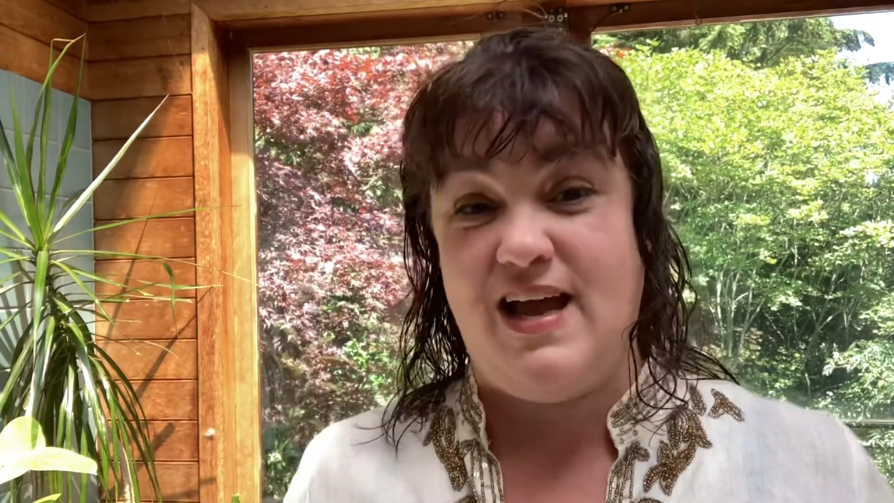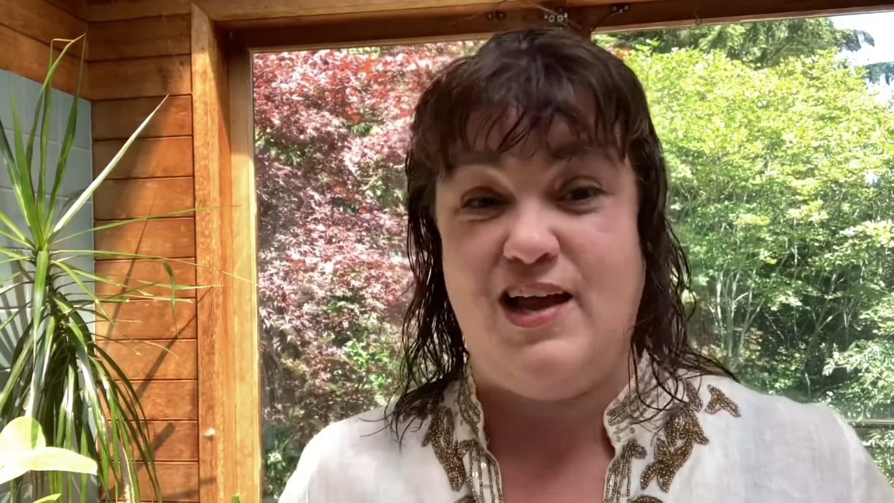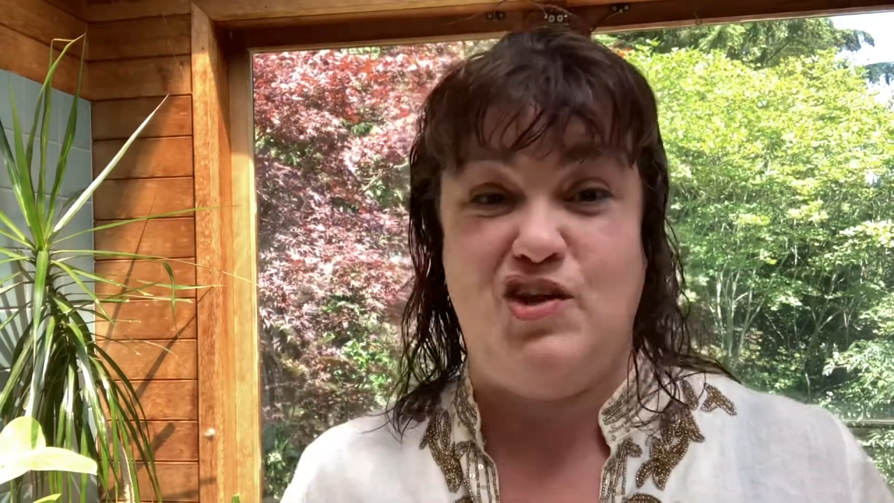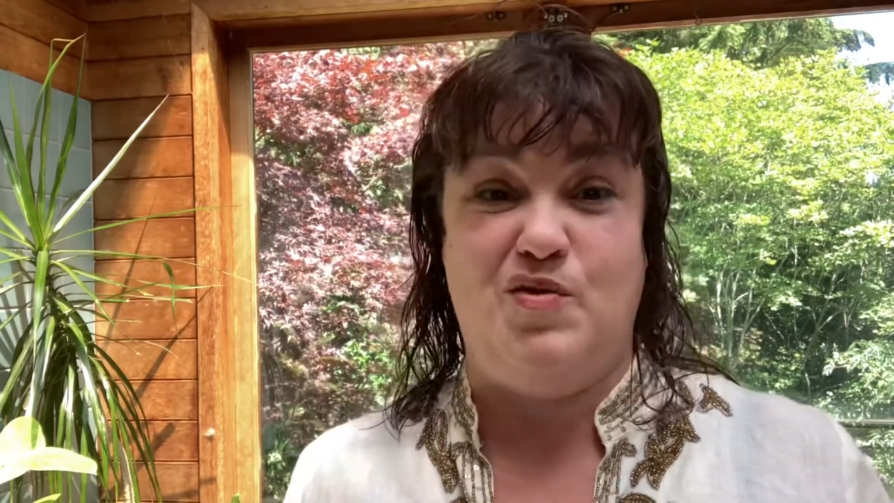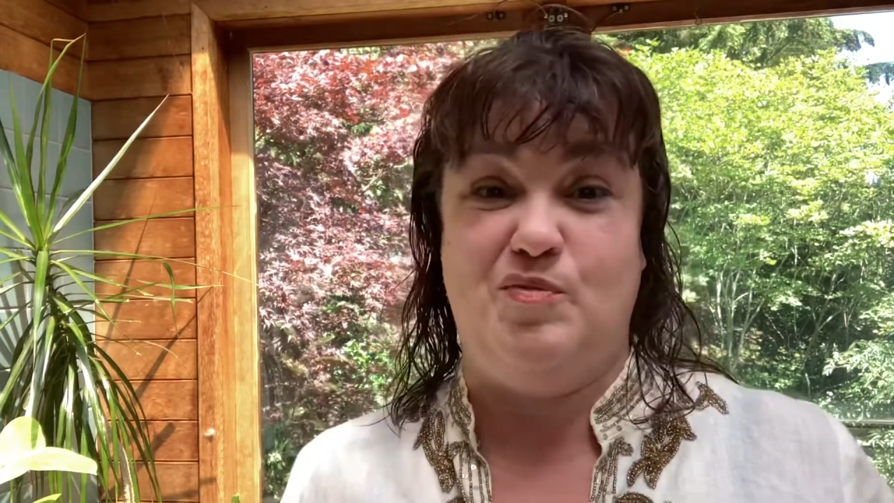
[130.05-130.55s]

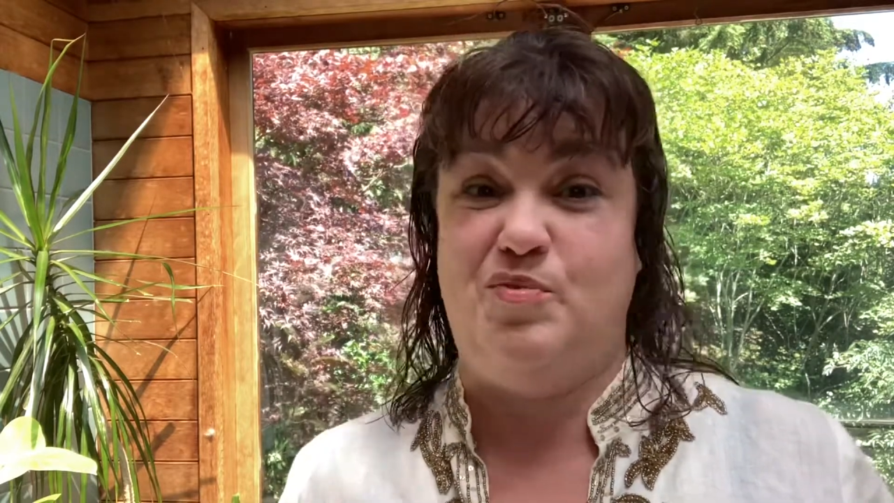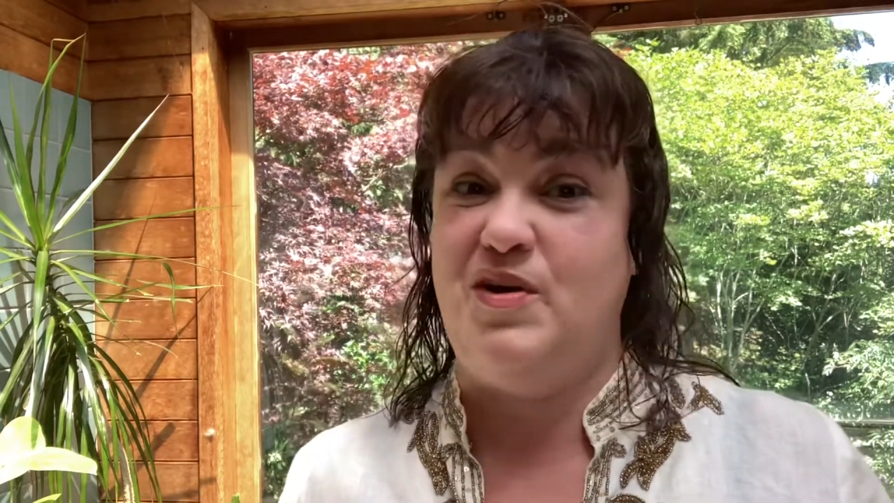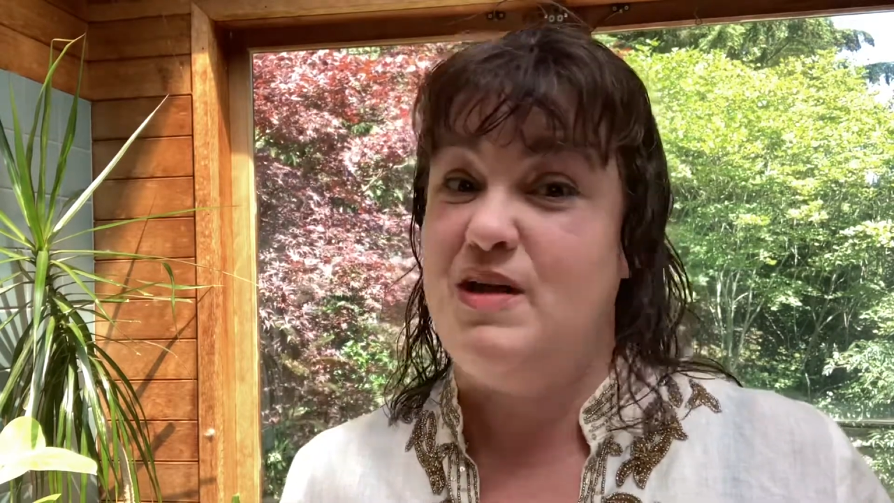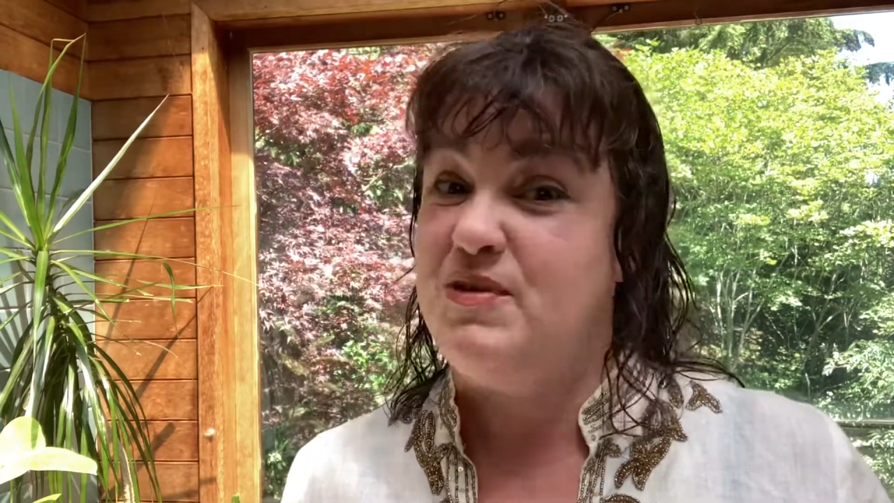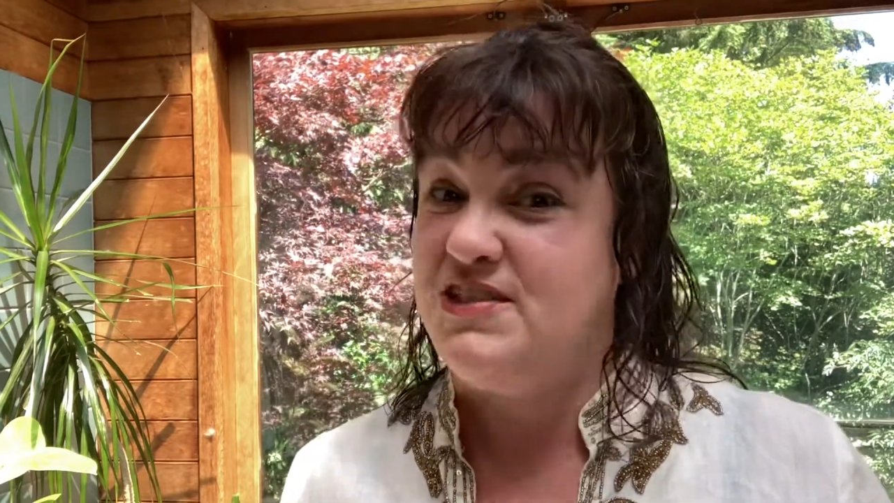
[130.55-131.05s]
and you can
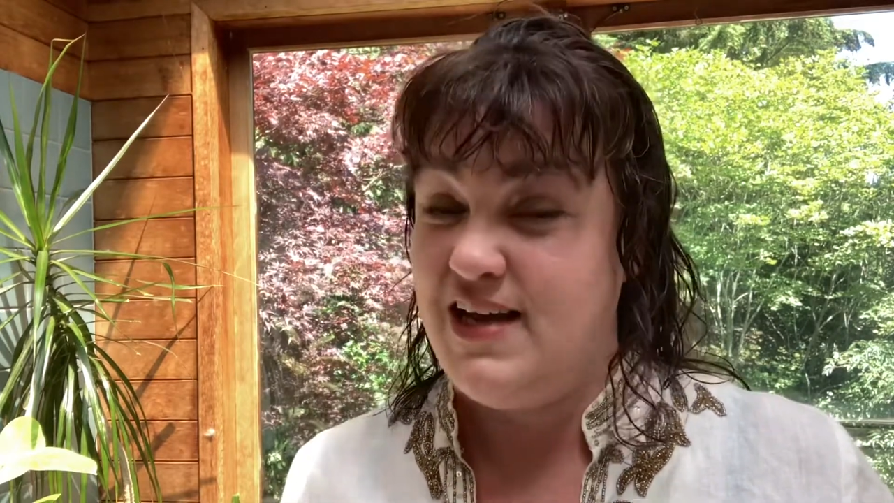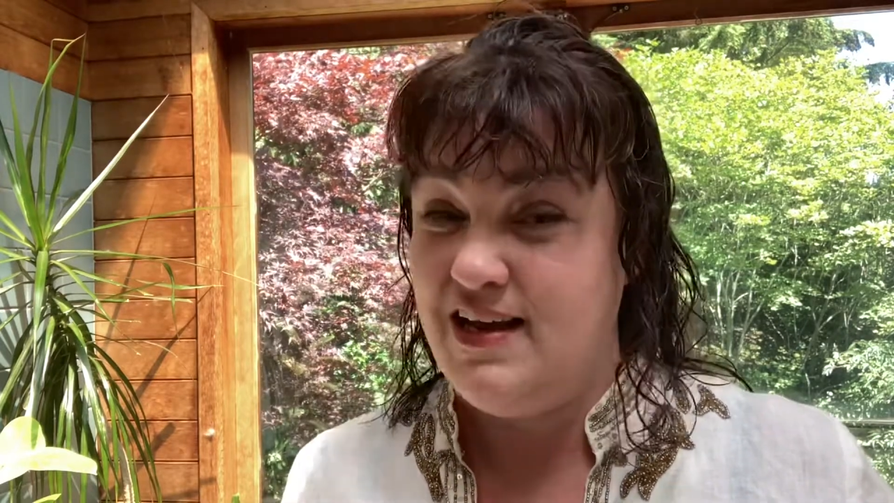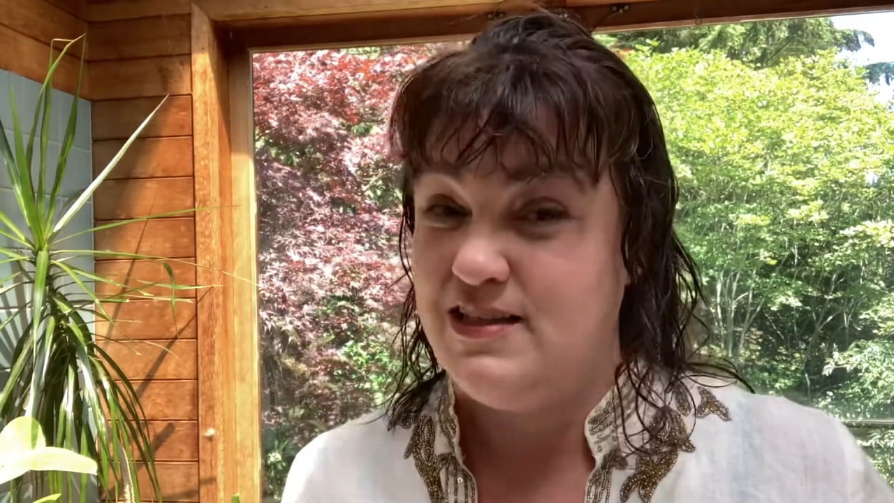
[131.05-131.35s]
pretty much take